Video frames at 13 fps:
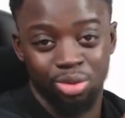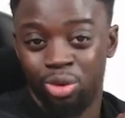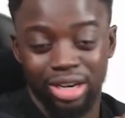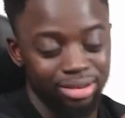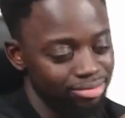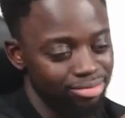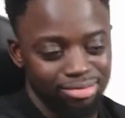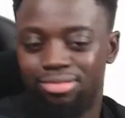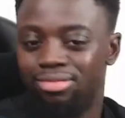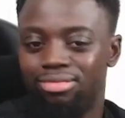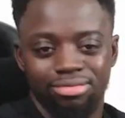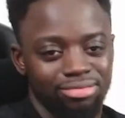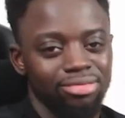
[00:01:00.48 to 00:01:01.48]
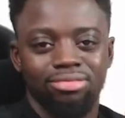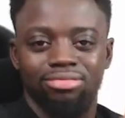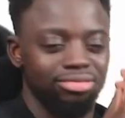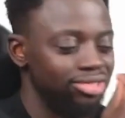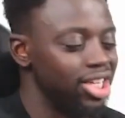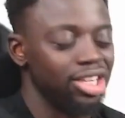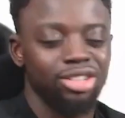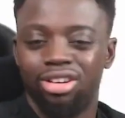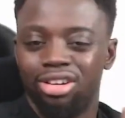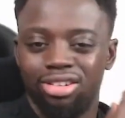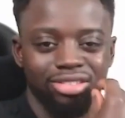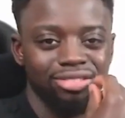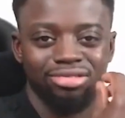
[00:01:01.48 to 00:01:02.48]
all of them.
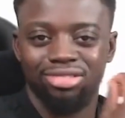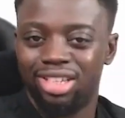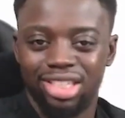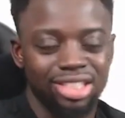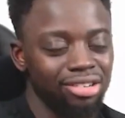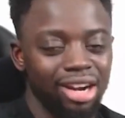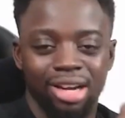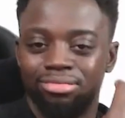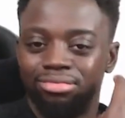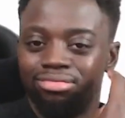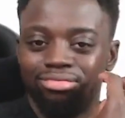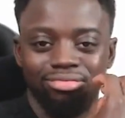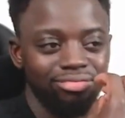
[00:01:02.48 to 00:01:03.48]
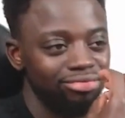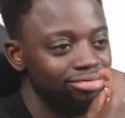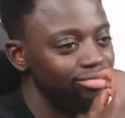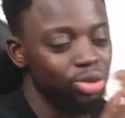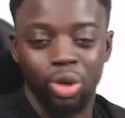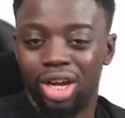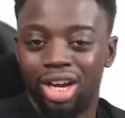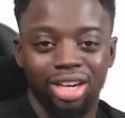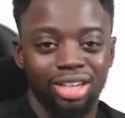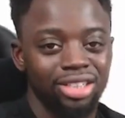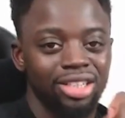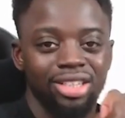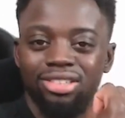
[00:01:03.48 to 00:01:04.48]
TikTok, Instagram, Twitter,
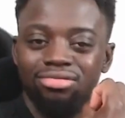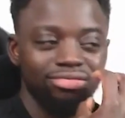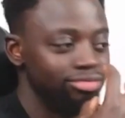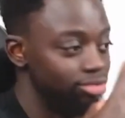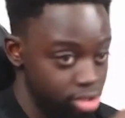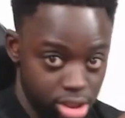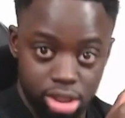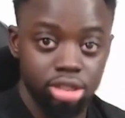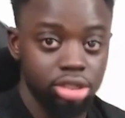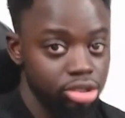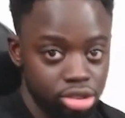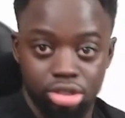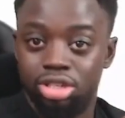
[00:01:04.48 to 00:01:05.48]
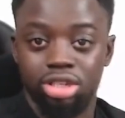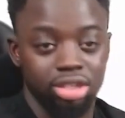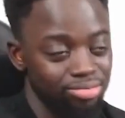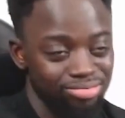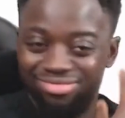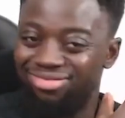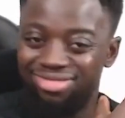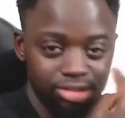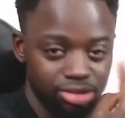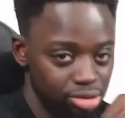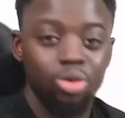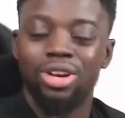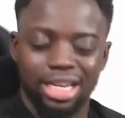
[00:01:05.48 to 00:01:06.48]
YouTube,
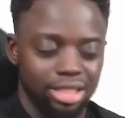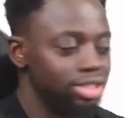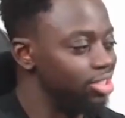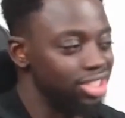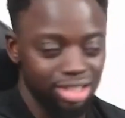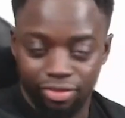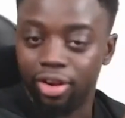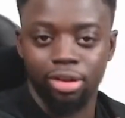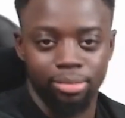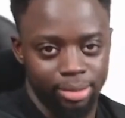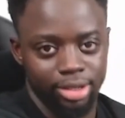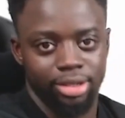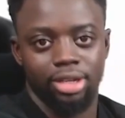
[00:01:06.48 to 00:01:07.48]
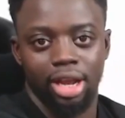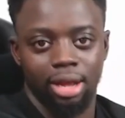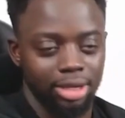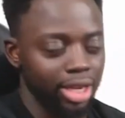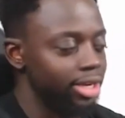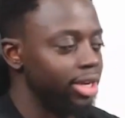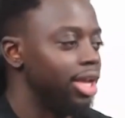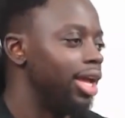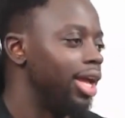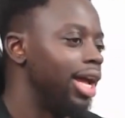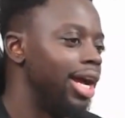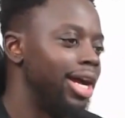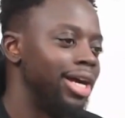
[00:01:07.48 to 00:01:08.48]
all that. You need to follow me. You know what I'm saying?
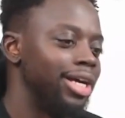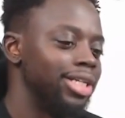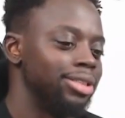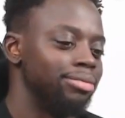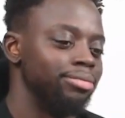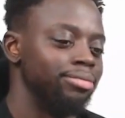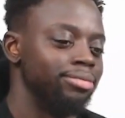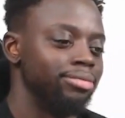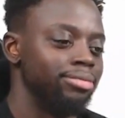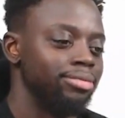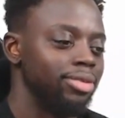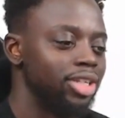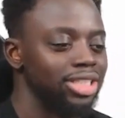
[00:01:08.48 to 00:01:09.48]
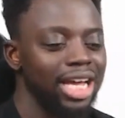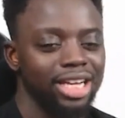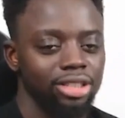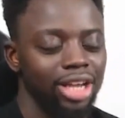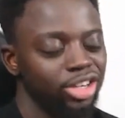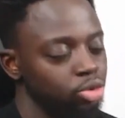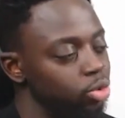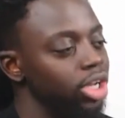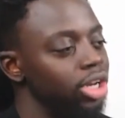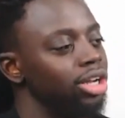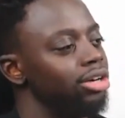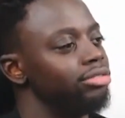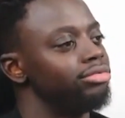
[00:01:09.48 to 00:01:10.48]
Because I tweet a
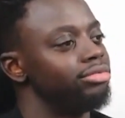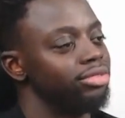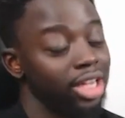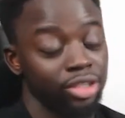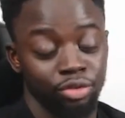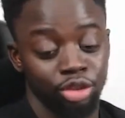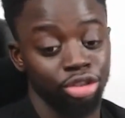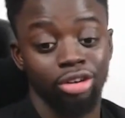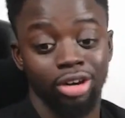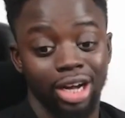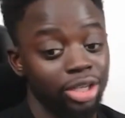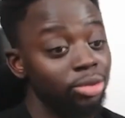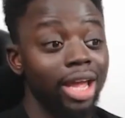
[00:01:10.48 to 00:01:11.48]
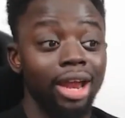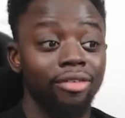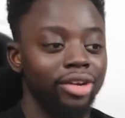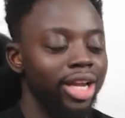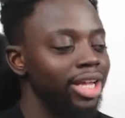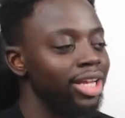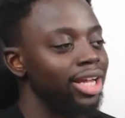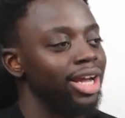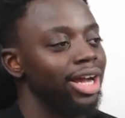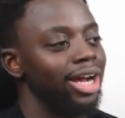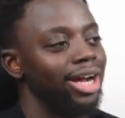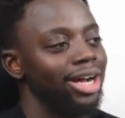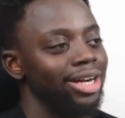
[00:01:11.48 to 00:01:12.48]
lot. That's for sure. I tweet every day.
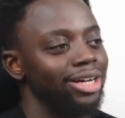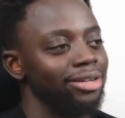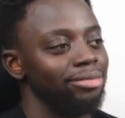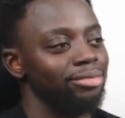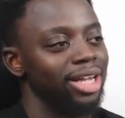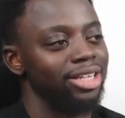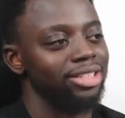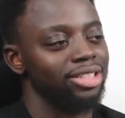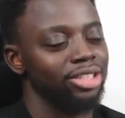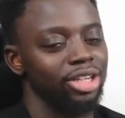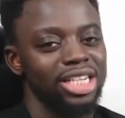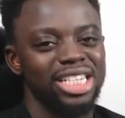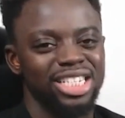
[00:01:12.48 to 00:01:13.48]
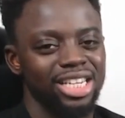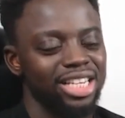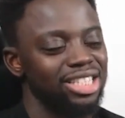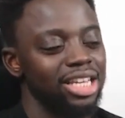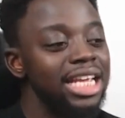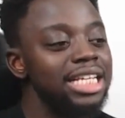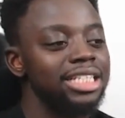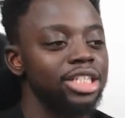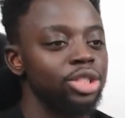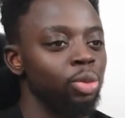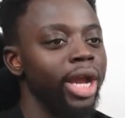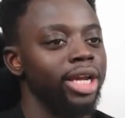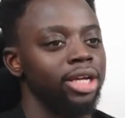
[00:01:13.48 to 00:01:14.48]
And it's the
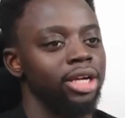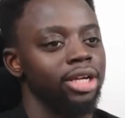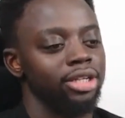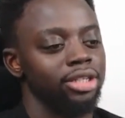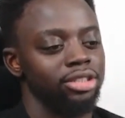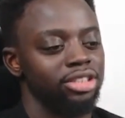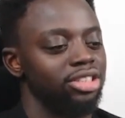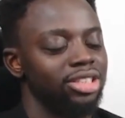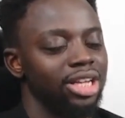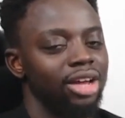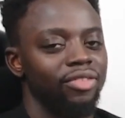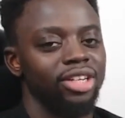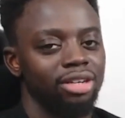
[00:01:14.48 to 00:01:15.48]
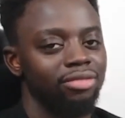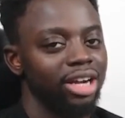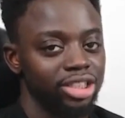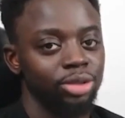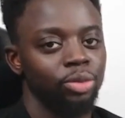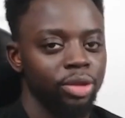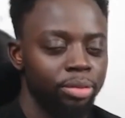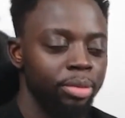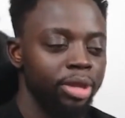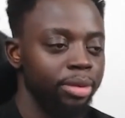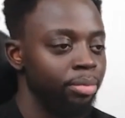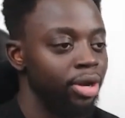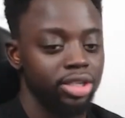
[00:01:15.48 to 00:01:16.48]
easiest way to just have interaction with me
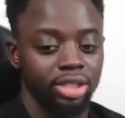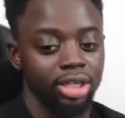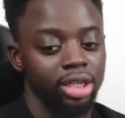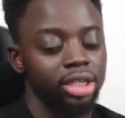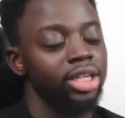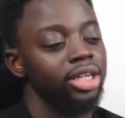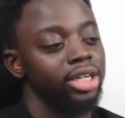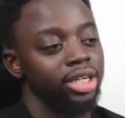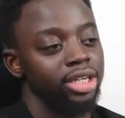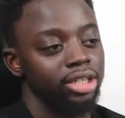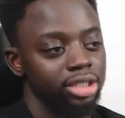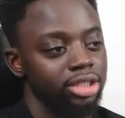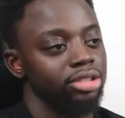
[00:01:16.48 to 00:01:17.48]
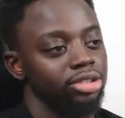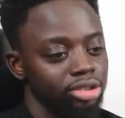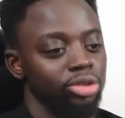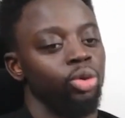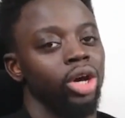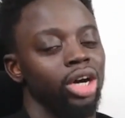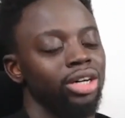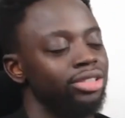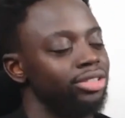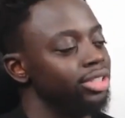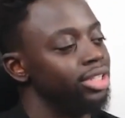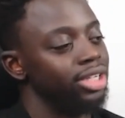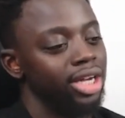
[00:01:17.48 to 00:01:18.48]
personally. Twitter.
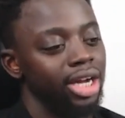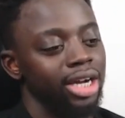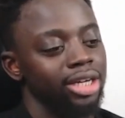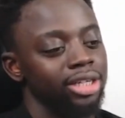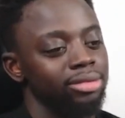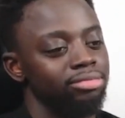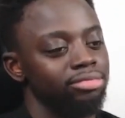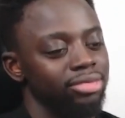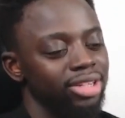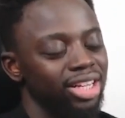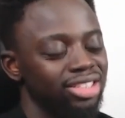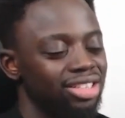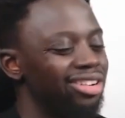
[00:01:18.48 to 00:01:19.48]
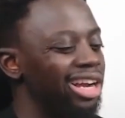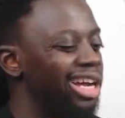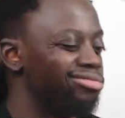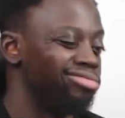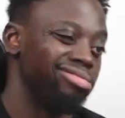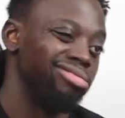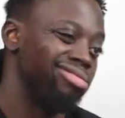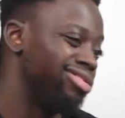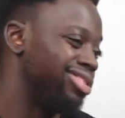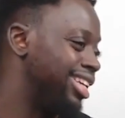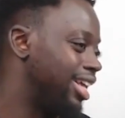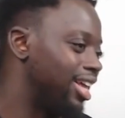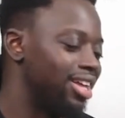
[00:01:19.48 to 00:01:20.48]
Instagram,
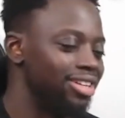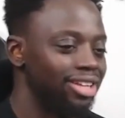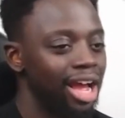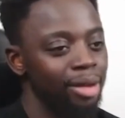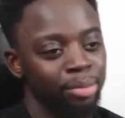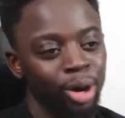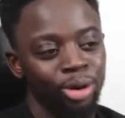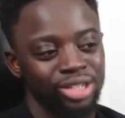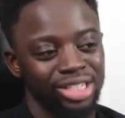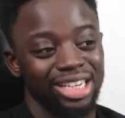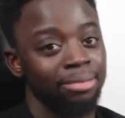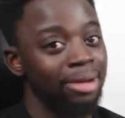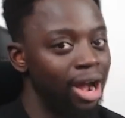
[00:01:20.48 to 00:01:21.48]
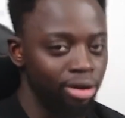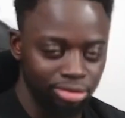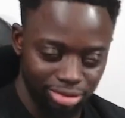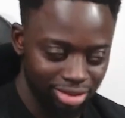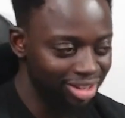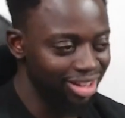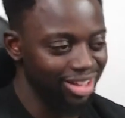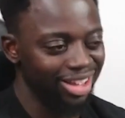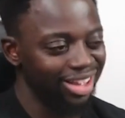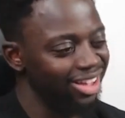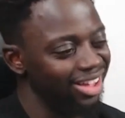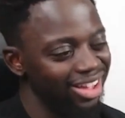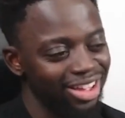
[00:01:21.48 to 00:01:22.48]
I post and I'm out.
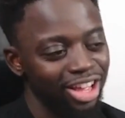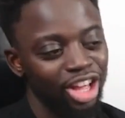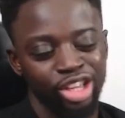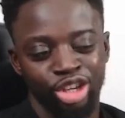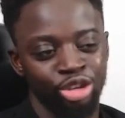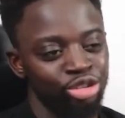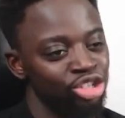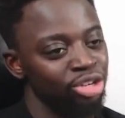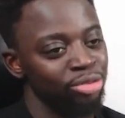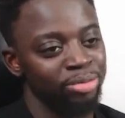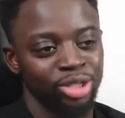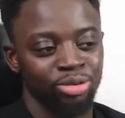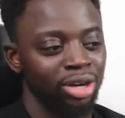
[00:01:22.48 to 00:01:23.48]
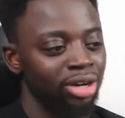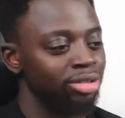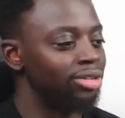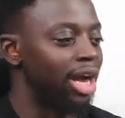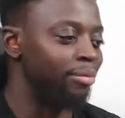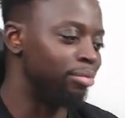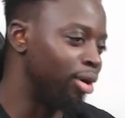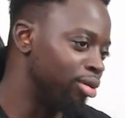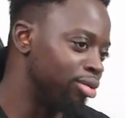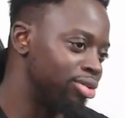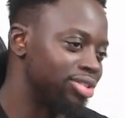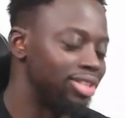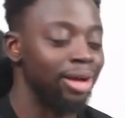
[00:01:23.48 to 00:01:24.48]
YouTube as well. I
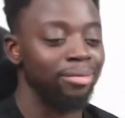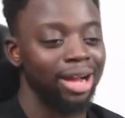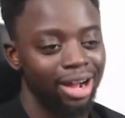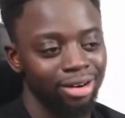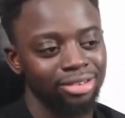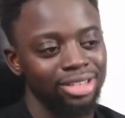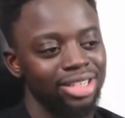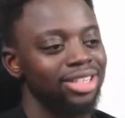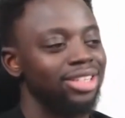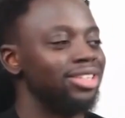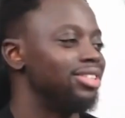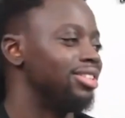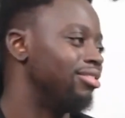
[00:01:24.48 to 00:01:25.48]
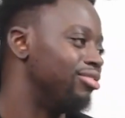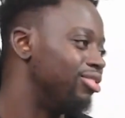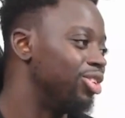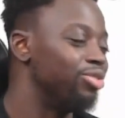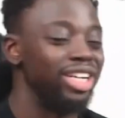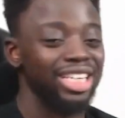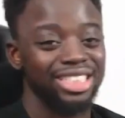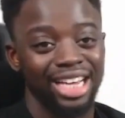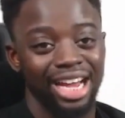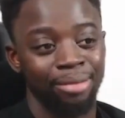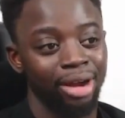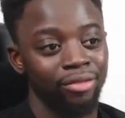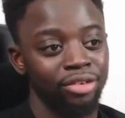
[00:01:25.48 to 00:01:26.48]
post, I'm out. The only really
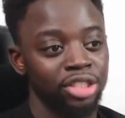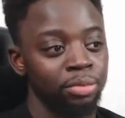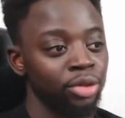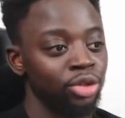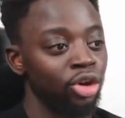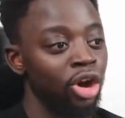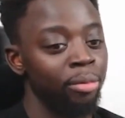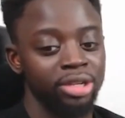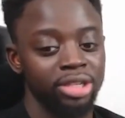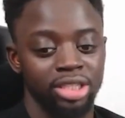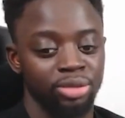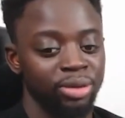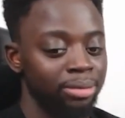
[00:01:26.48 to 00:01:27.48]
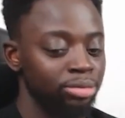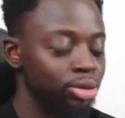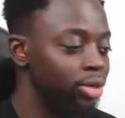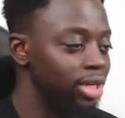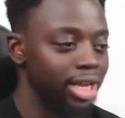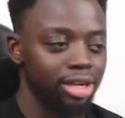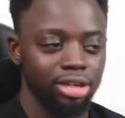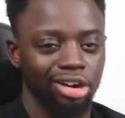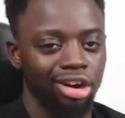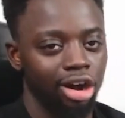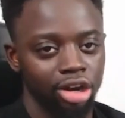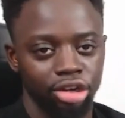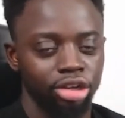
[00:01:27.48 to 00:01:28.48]
time I respond to comments is when I'm doing like
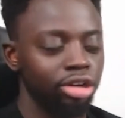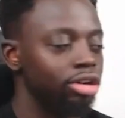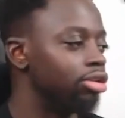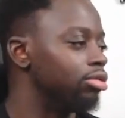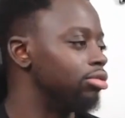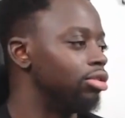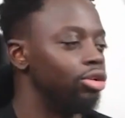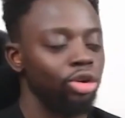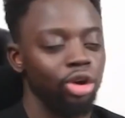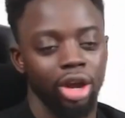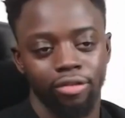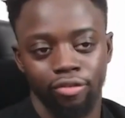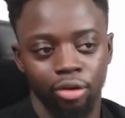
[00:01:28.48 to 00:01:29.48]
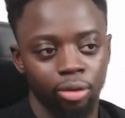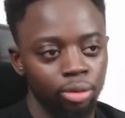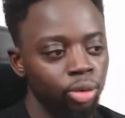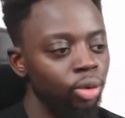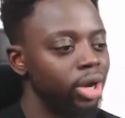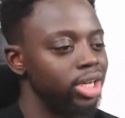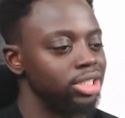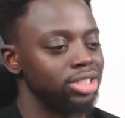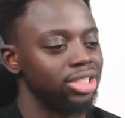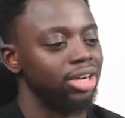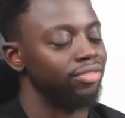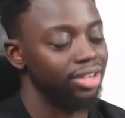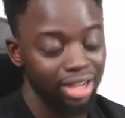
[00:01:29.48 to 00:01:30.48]
cardio or going for a walk and
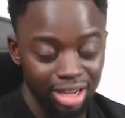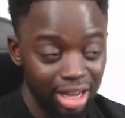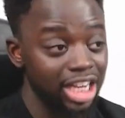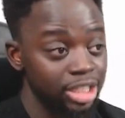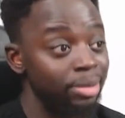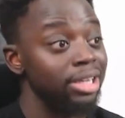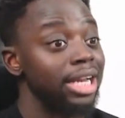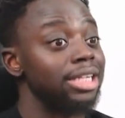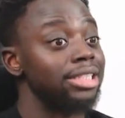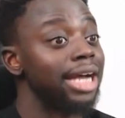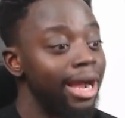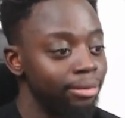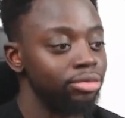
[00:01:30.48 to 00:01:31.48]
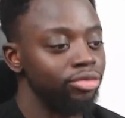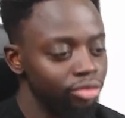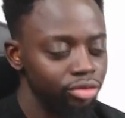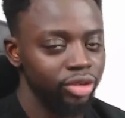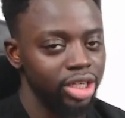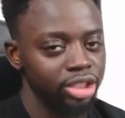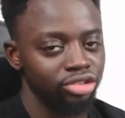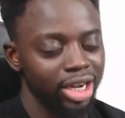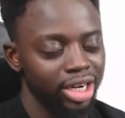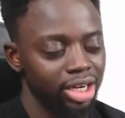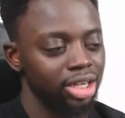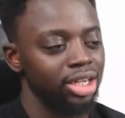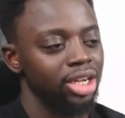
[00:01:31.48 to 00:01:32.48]
stuff. I spend that time really
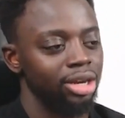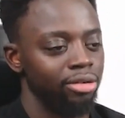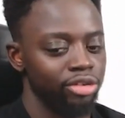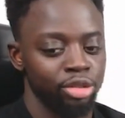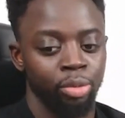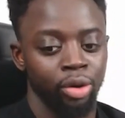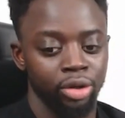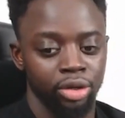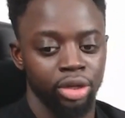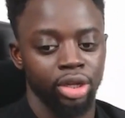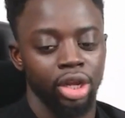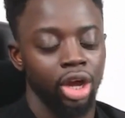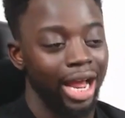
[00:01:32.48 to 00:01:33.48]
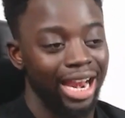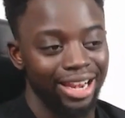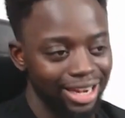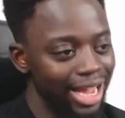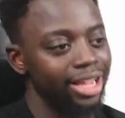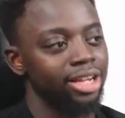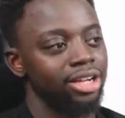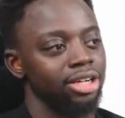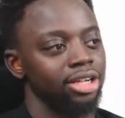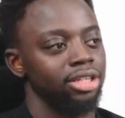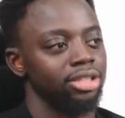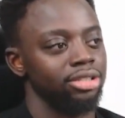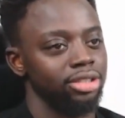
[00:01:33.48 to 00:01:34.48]
trying to respond and like
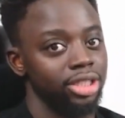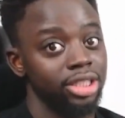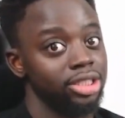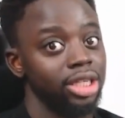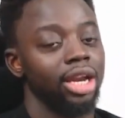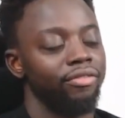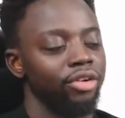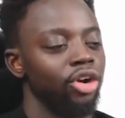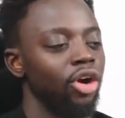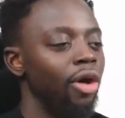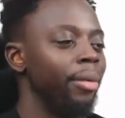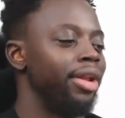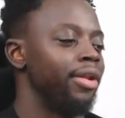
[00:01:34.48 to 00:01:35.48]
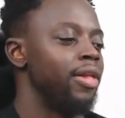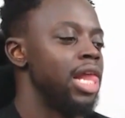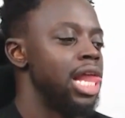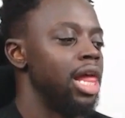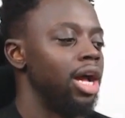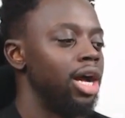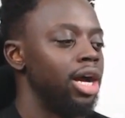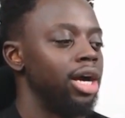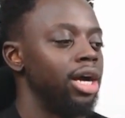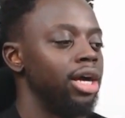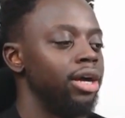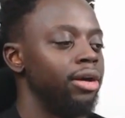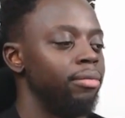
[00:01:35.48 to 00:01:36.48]
each and every comment.
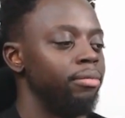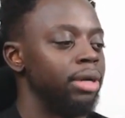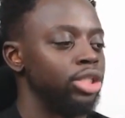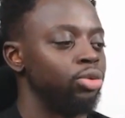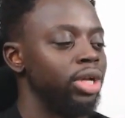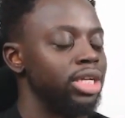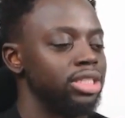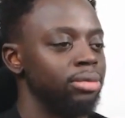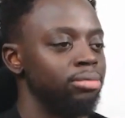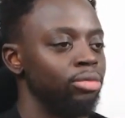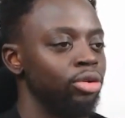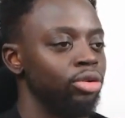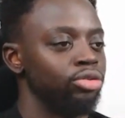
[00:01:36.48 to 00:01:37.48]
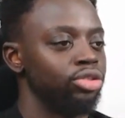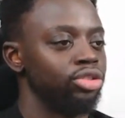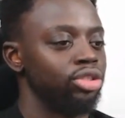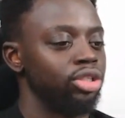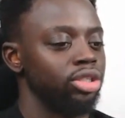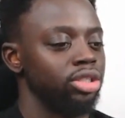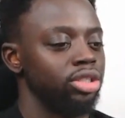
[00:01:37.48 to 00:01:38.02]
But Twitter's the most